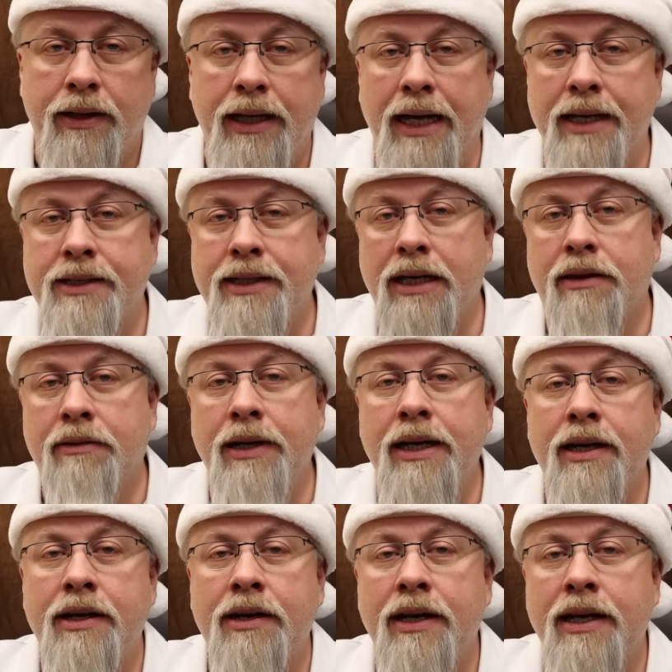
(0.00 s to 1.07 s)
the
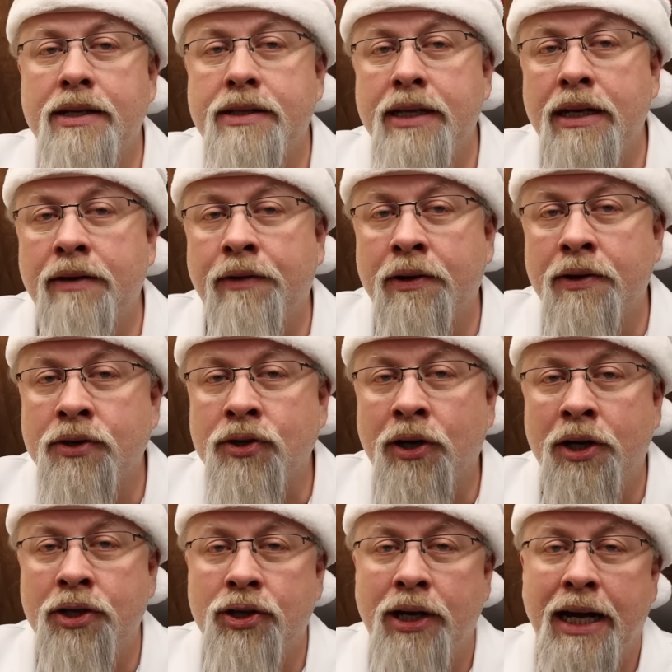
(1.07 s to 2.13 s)
AC300 is the inverter
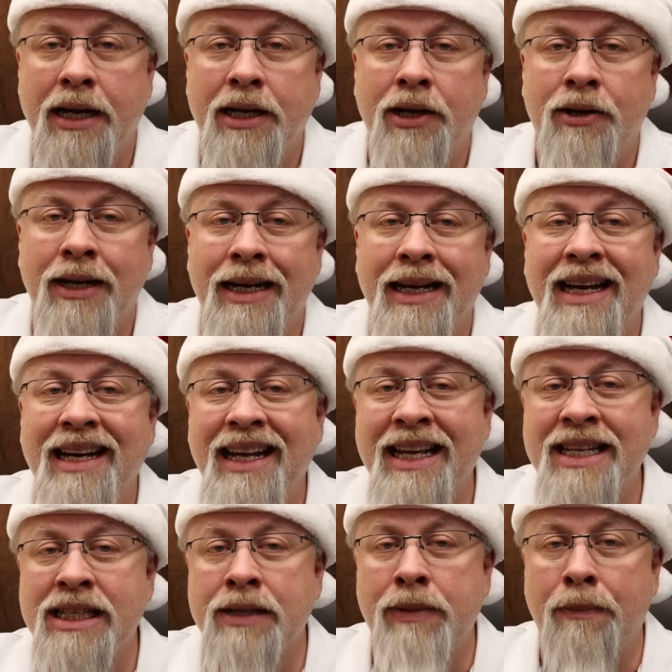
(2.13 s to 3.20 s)
charger head unit and
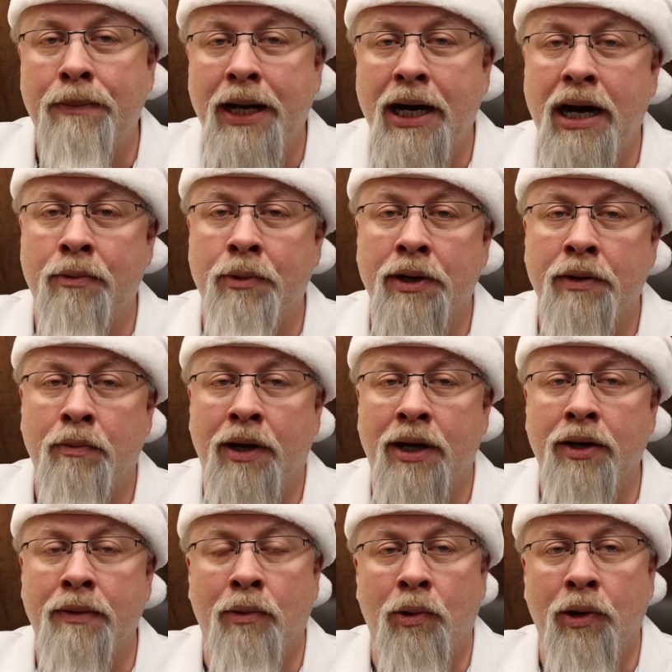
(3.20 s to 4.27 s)
needs to be paired with one
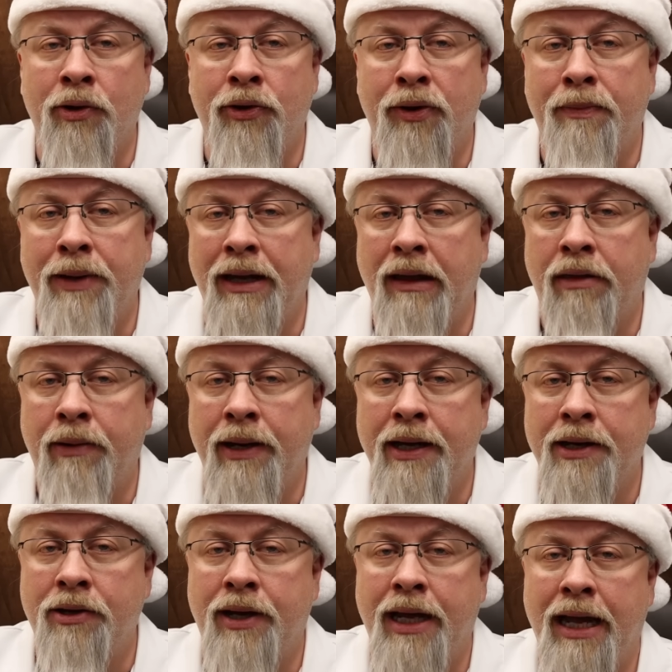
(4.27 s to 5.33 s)
or more of their
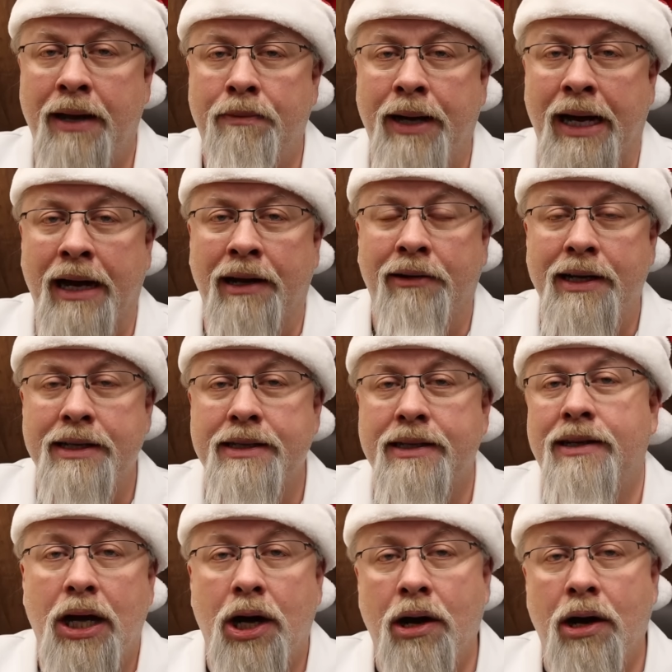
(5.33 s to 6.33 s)
B300K batteries.